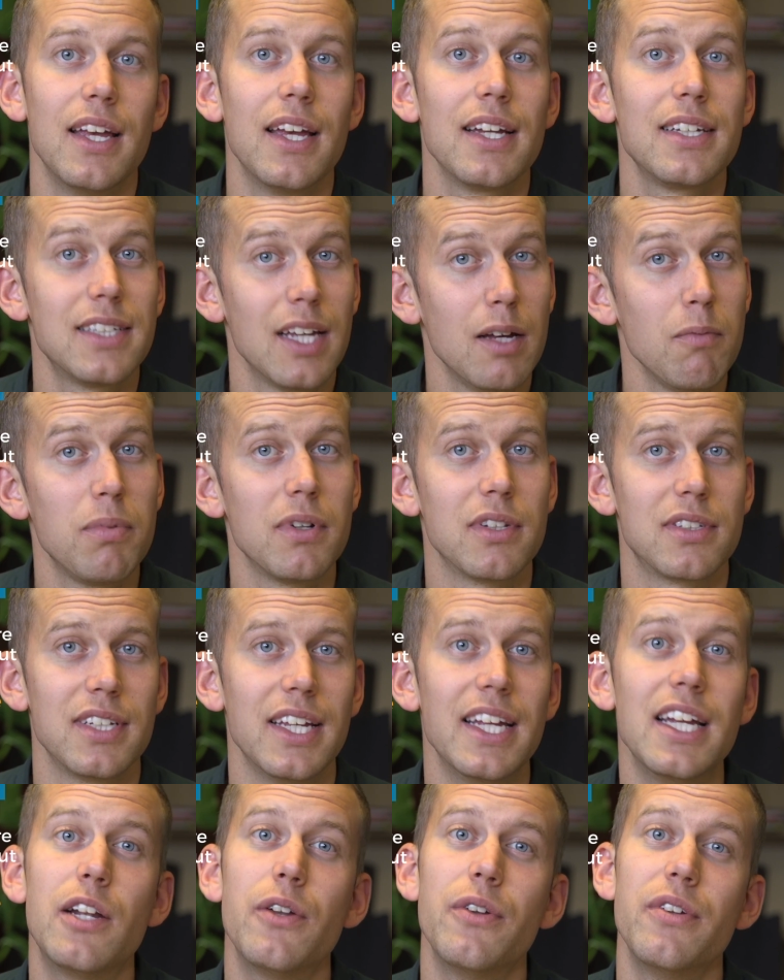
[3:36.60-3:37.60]

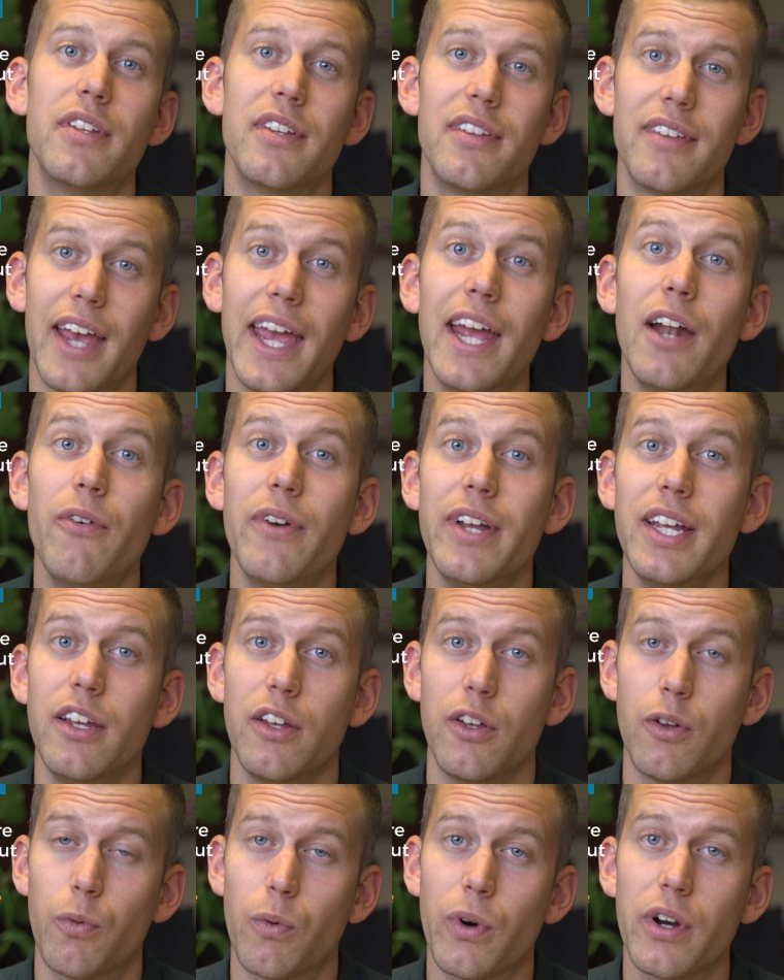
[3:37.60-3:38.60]
Examples include
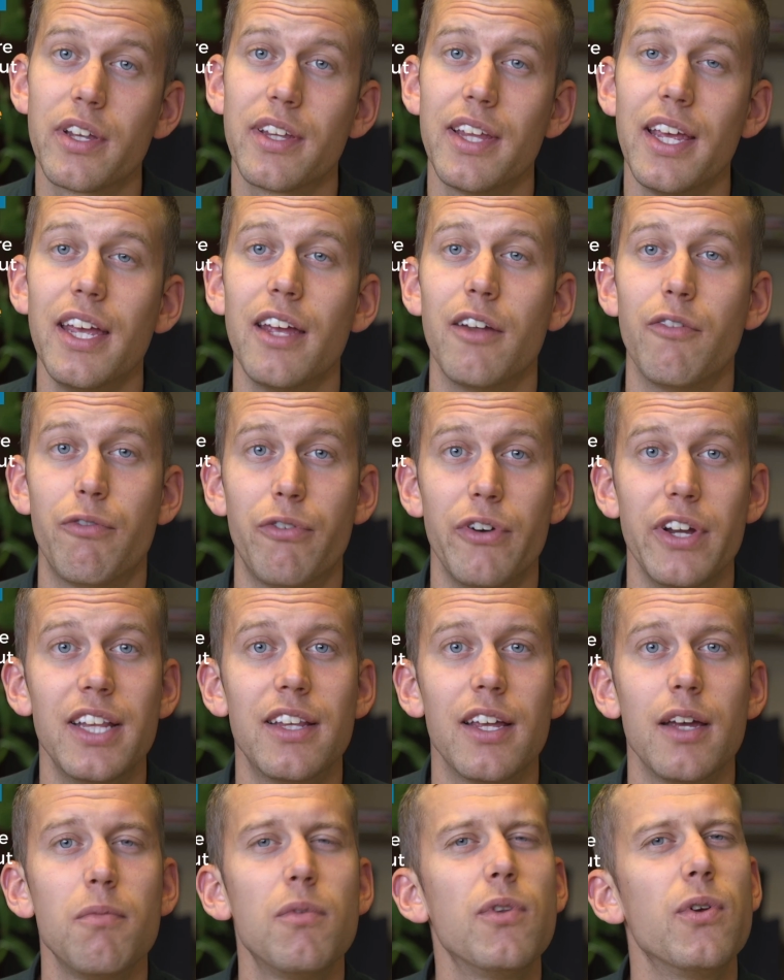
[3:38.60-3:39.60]
tailoring your workday and free
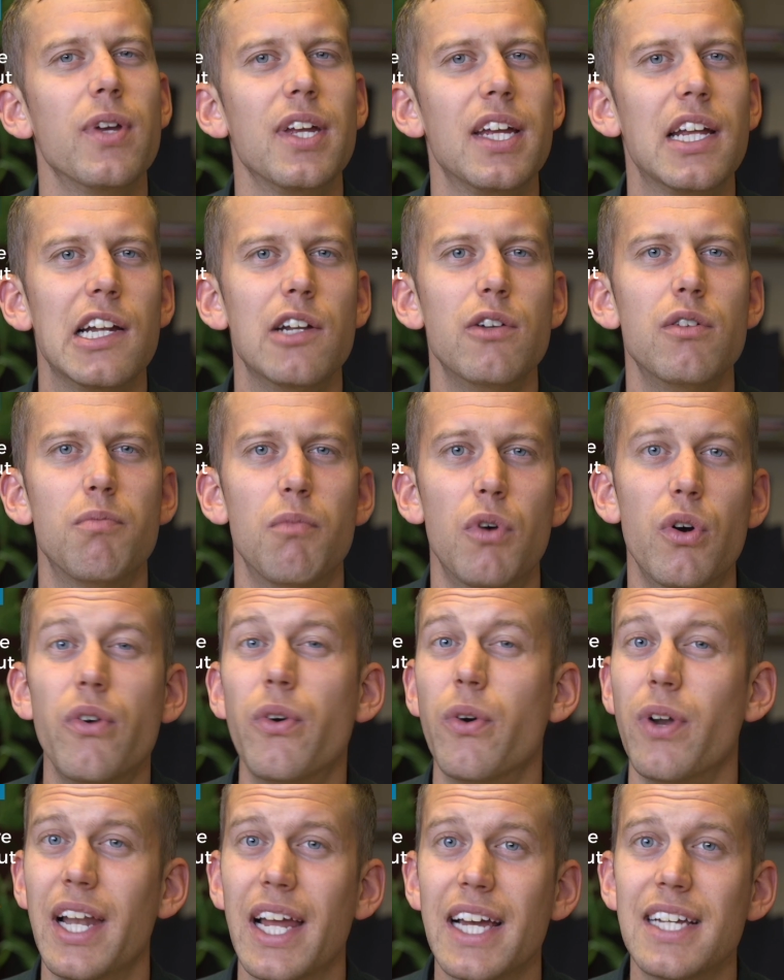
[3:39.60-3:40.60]
time to include
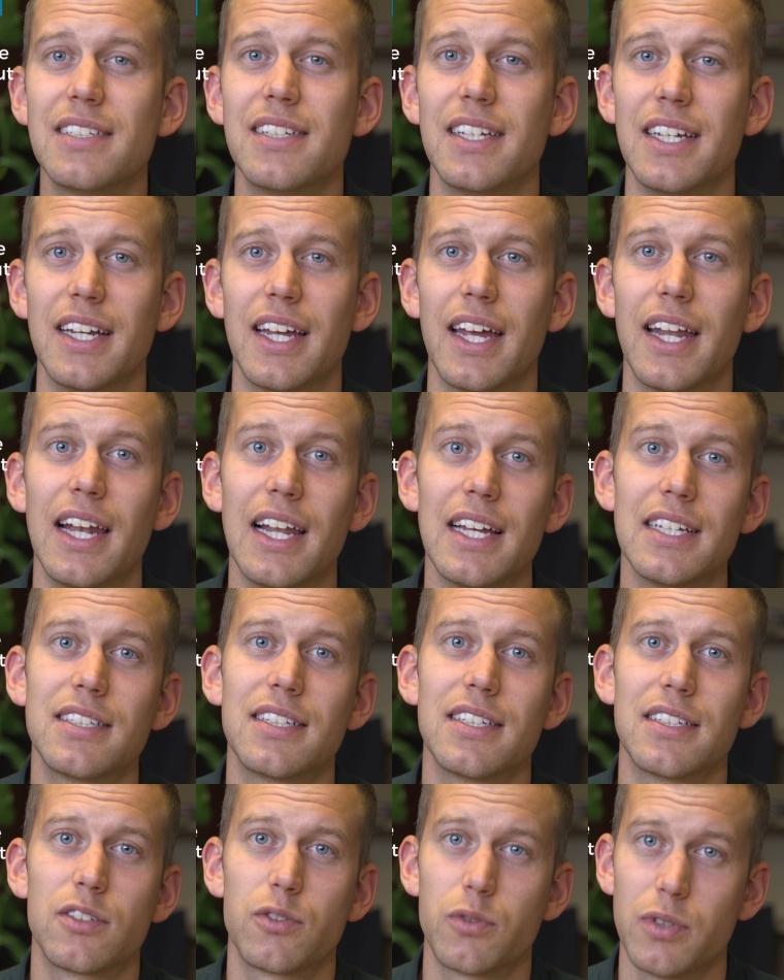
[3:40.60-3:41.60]
more relaxing and
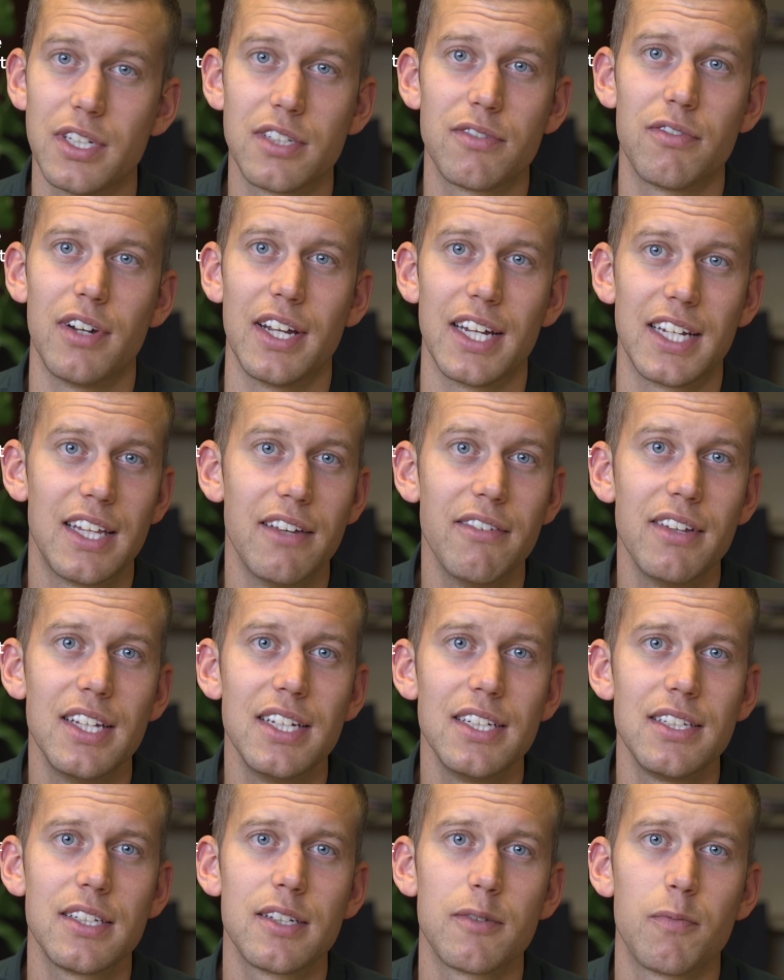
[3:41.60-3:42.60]
less stressful
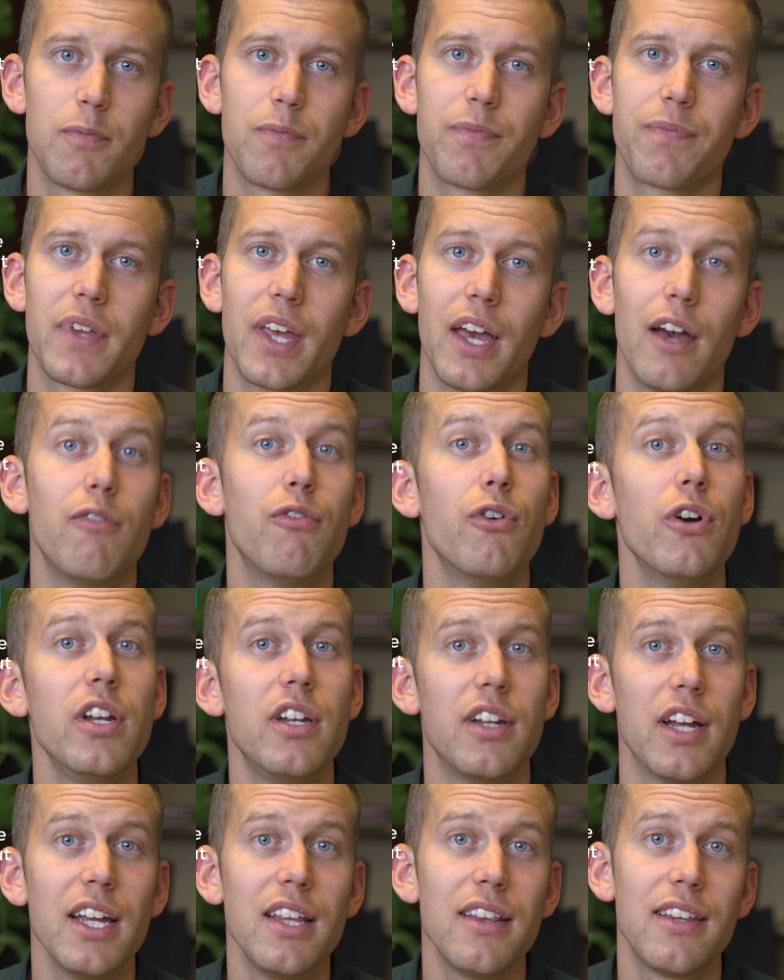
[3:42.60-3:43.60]
activities,
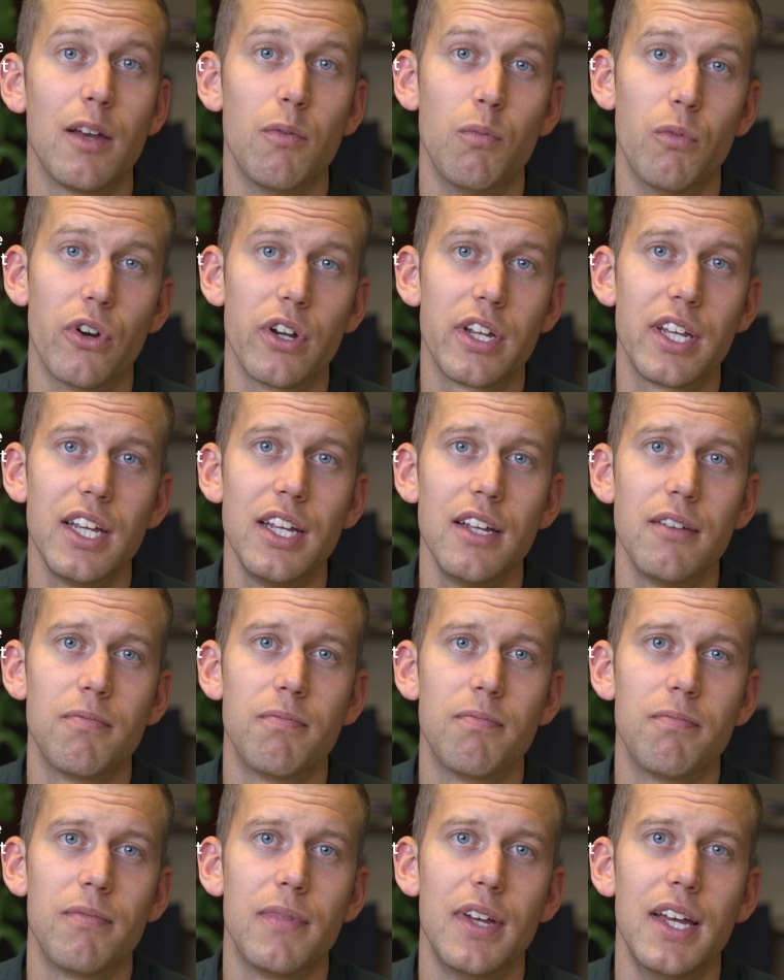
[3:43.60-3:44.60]
avoid nighttime working,
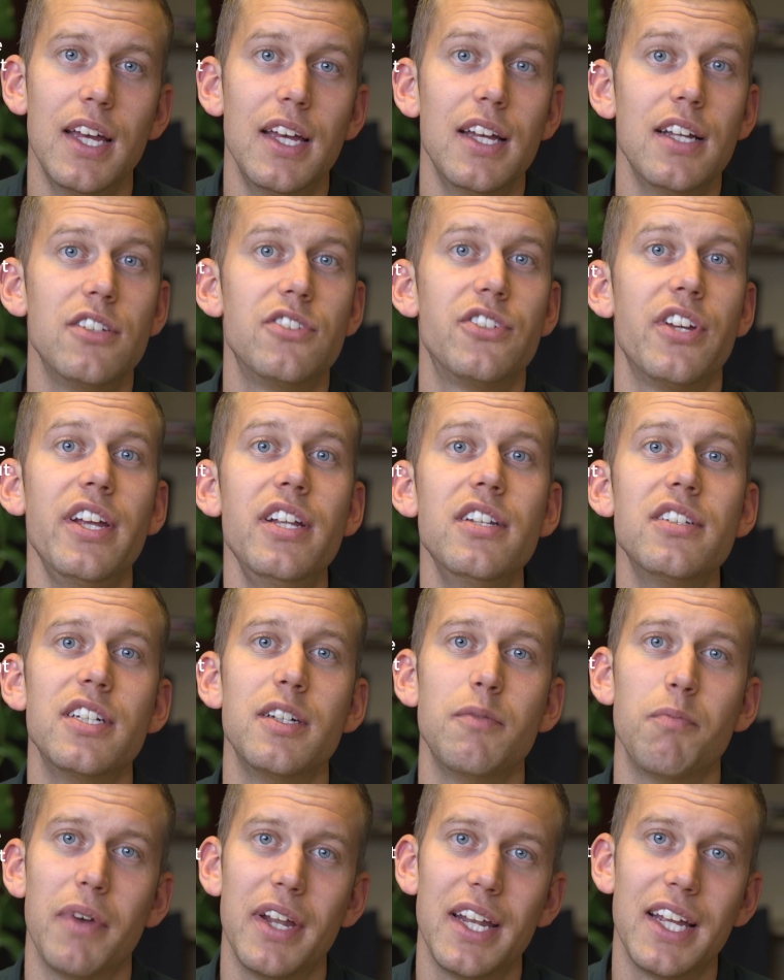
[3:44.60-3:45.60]

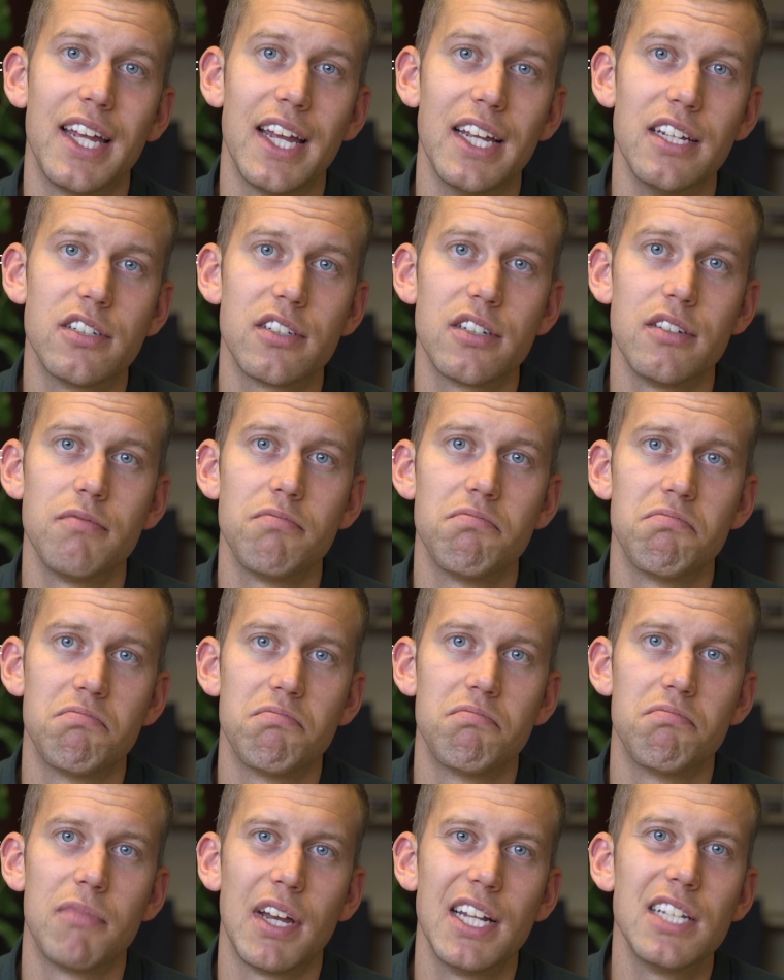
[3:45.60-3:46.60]
changing medication,
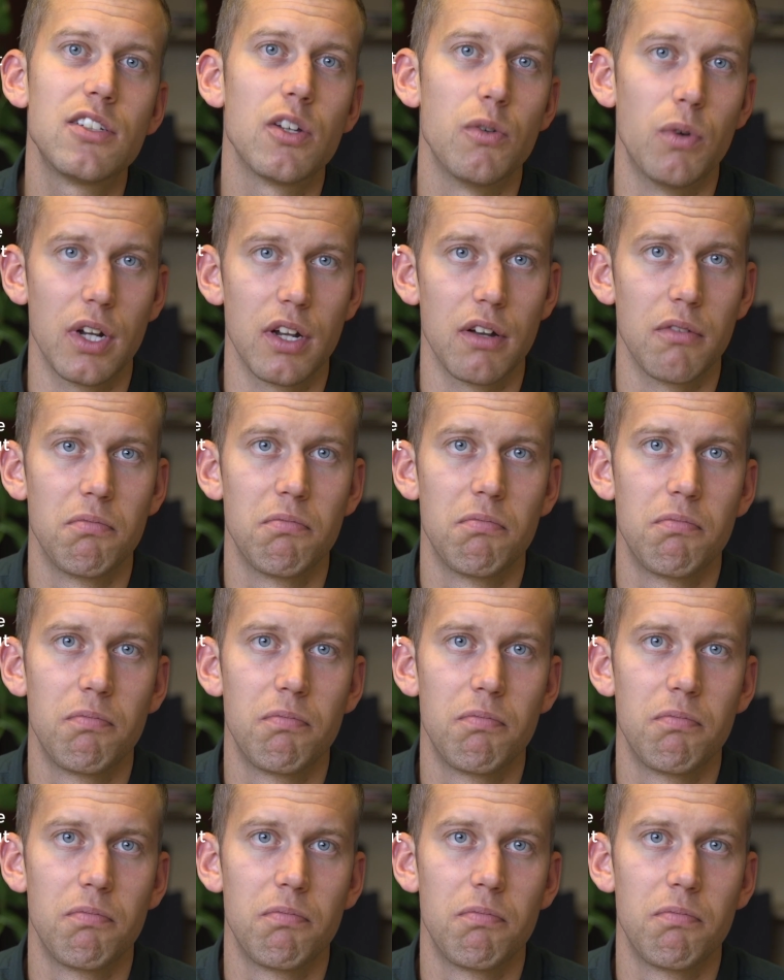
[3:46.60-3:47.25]
and so on.